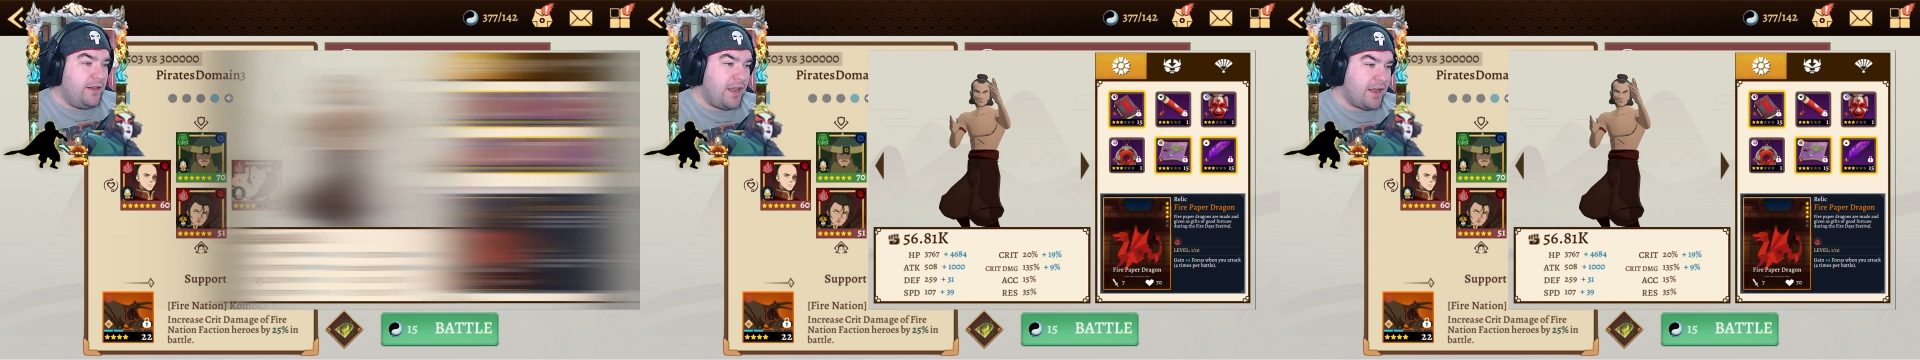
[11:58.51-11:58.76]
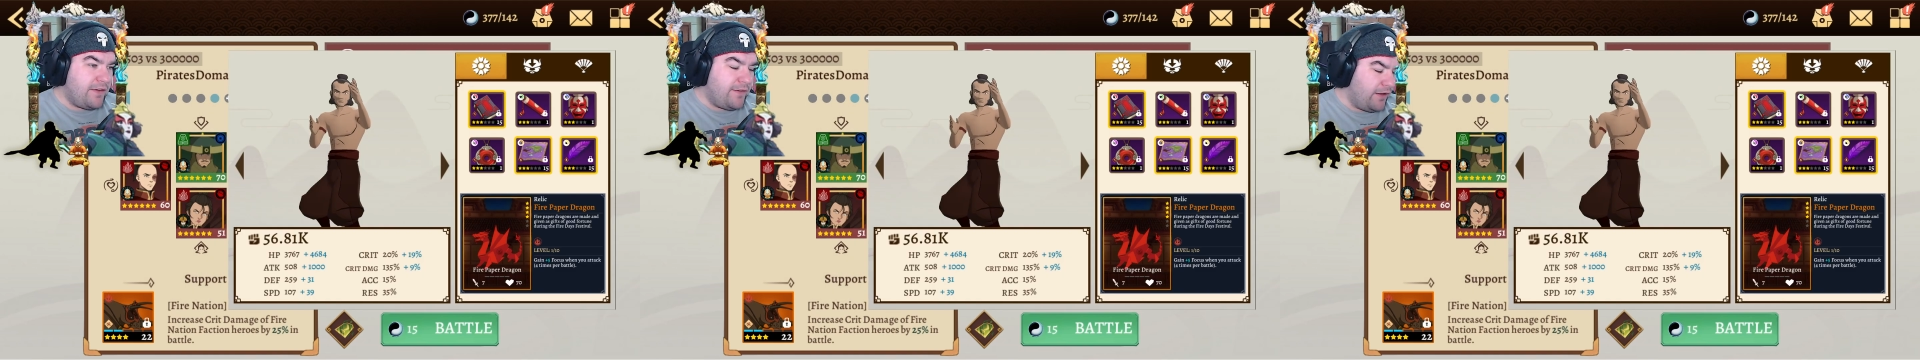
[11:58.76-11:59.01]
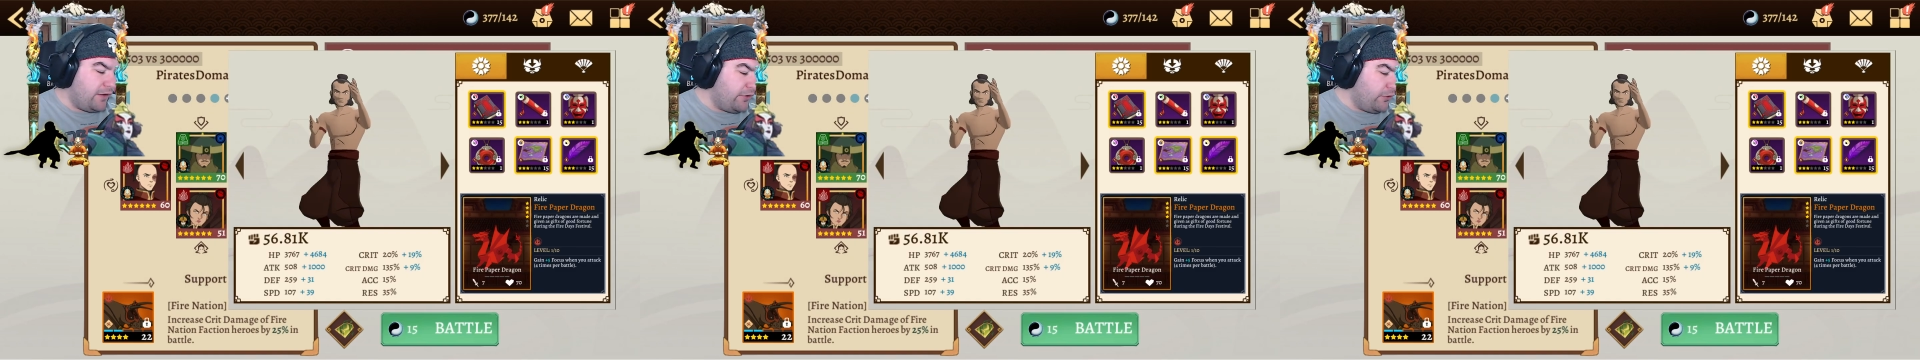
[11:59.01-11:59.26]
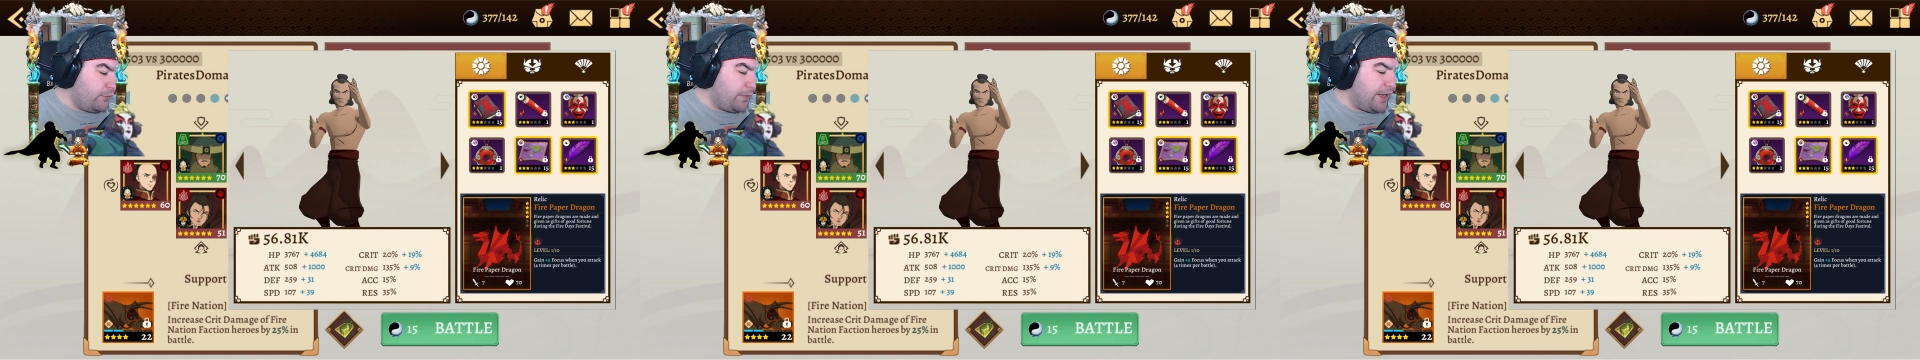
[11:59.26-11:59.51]
Next, a
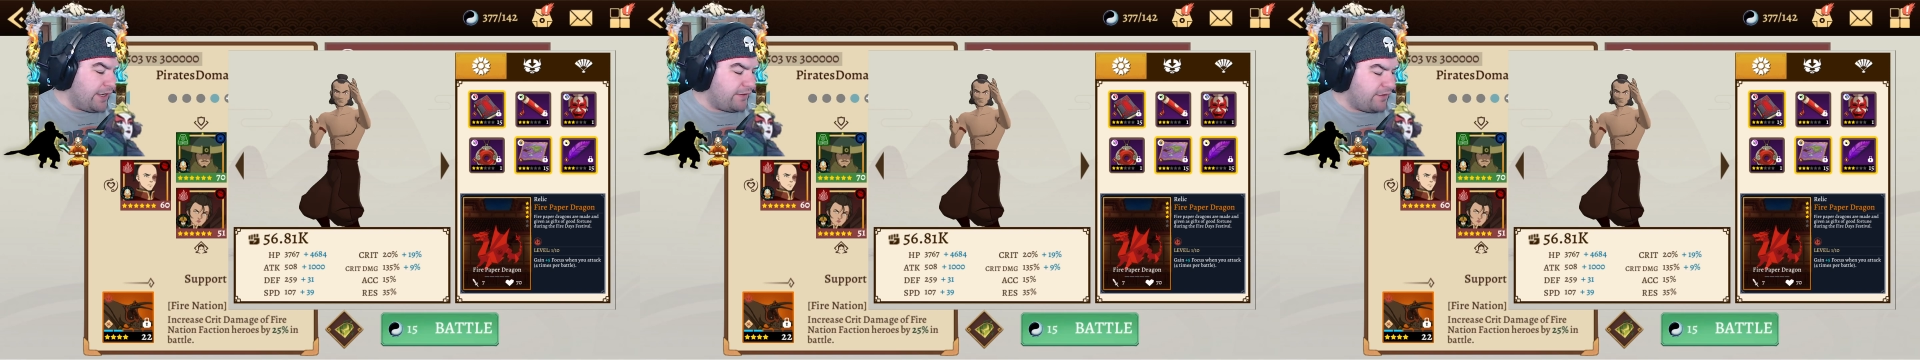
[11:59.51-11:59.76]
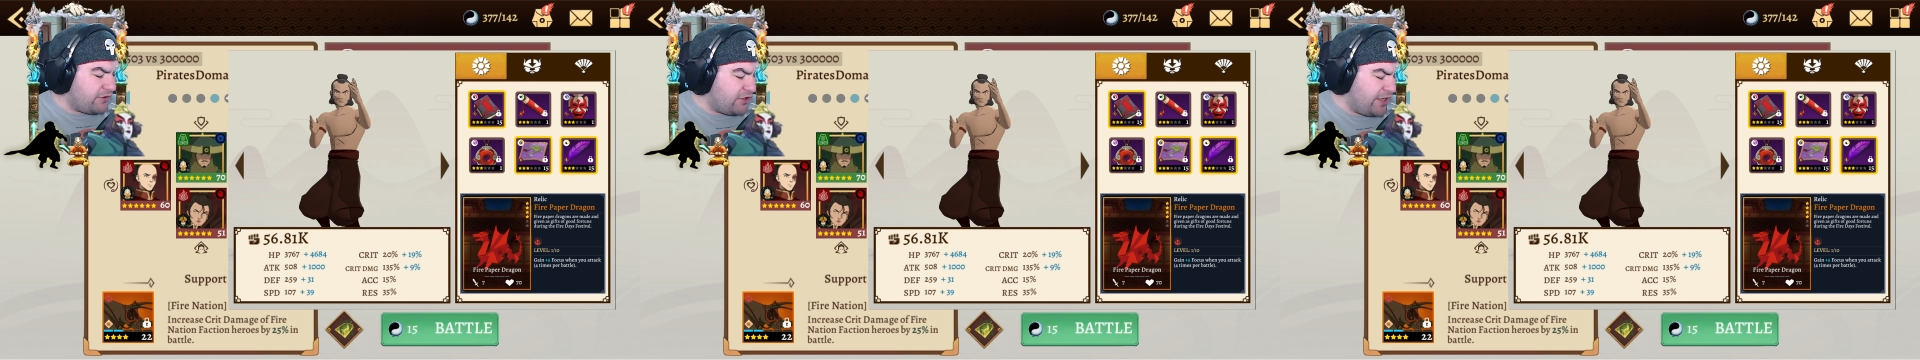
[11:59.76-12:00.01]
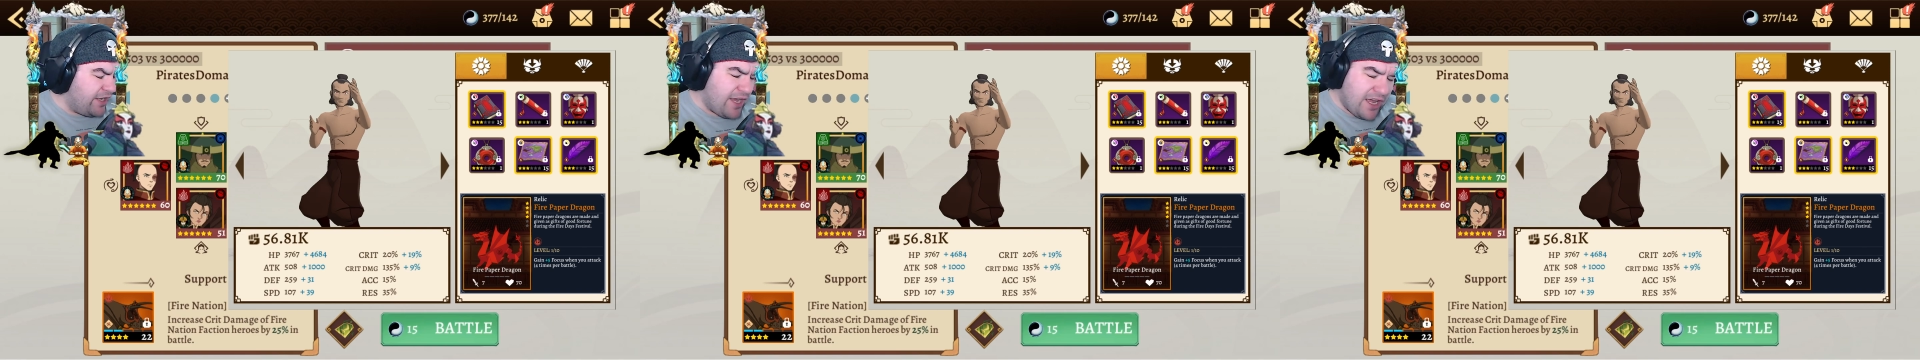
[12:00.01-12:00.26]
little weird addition here.